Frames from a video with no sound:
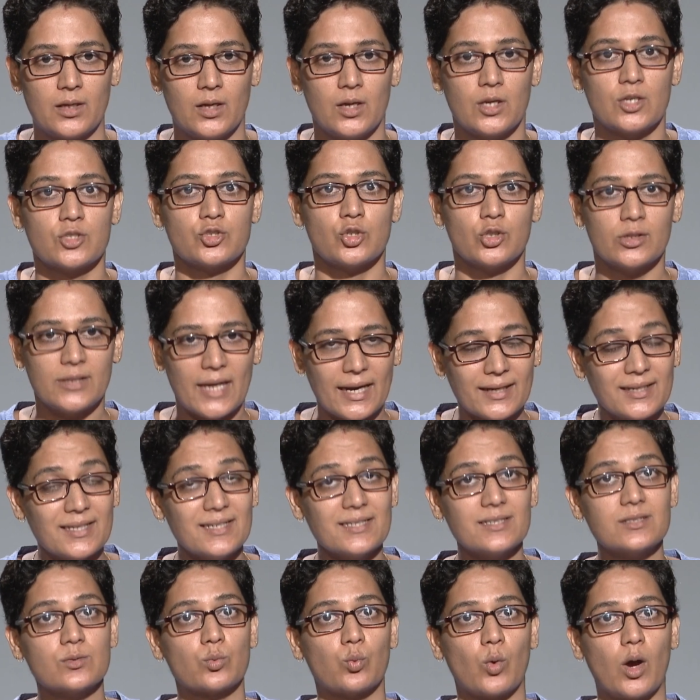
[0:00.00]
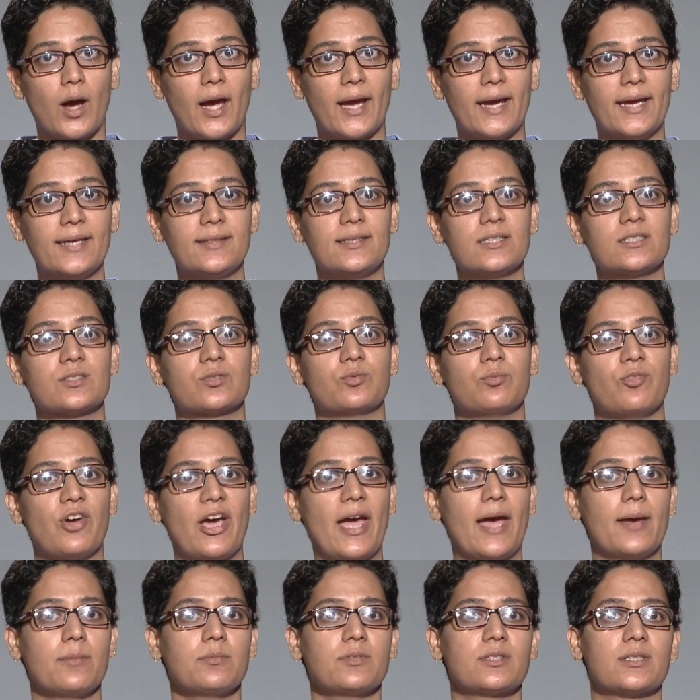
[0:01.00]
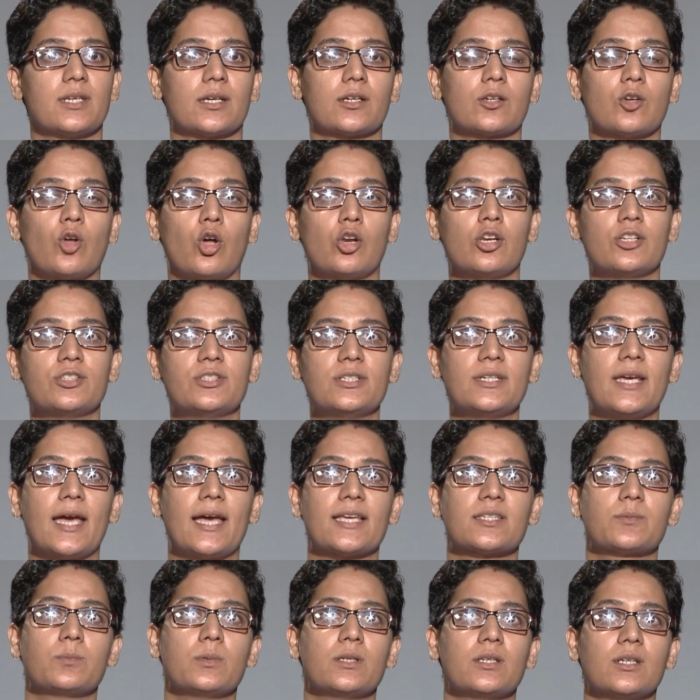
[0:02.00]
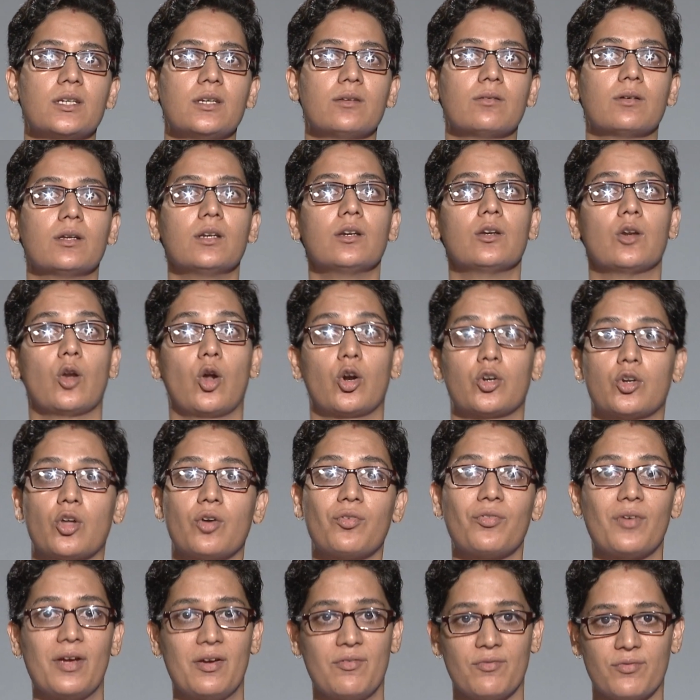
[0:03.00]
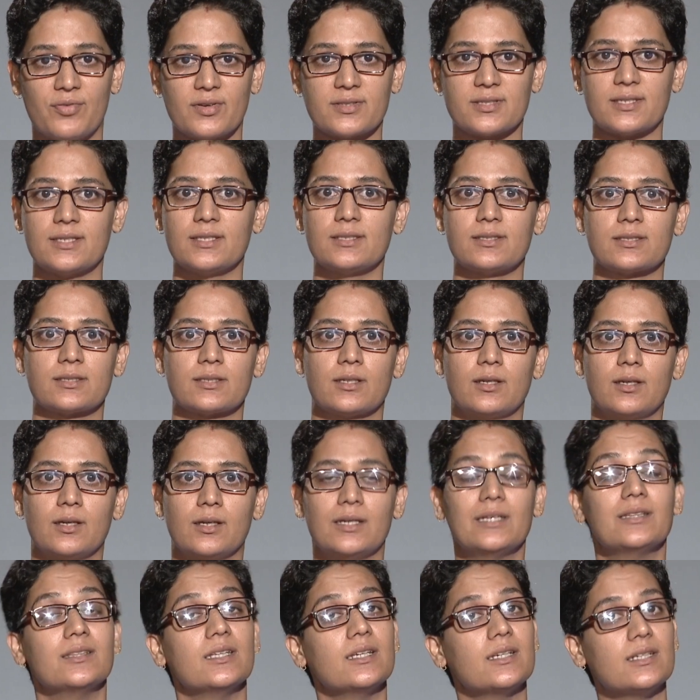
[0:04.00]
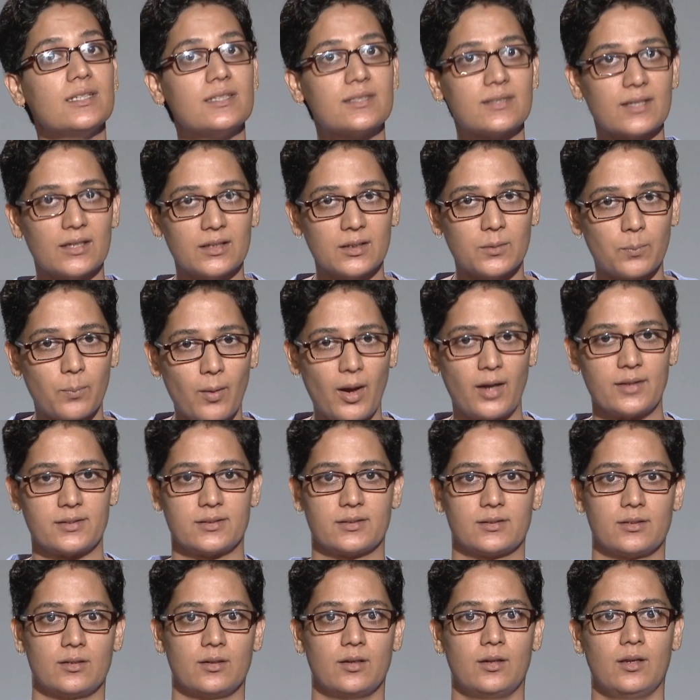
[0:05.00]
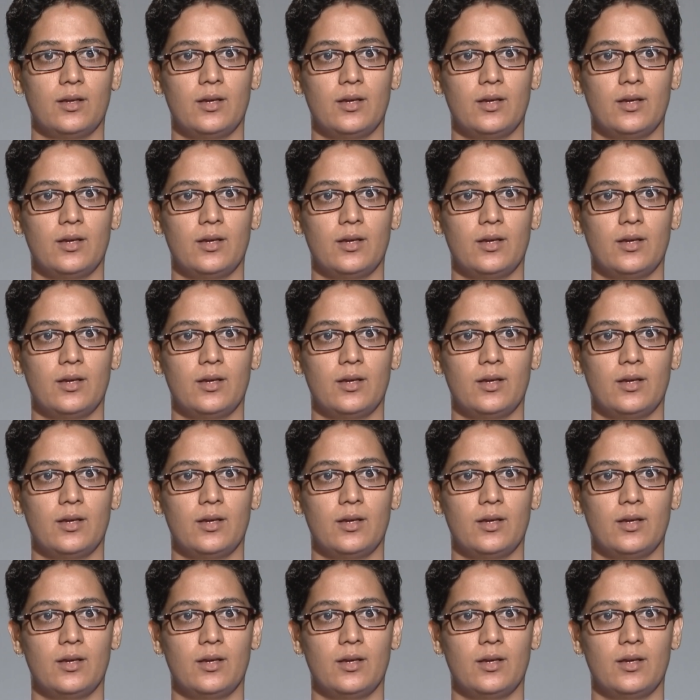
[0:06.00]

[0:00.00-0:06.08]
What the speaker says: So that is why this VAMS technology has been given lot of emphasis in the recent past.